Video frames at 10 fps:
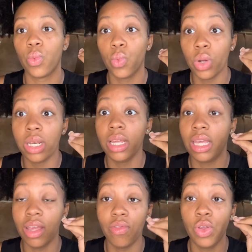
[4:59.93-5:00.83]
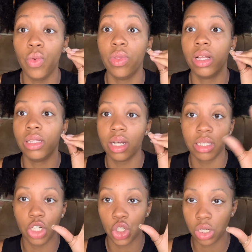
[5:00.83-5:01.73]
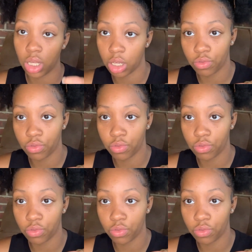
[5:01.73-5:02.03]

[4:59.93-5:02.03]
would give you the look that you're looking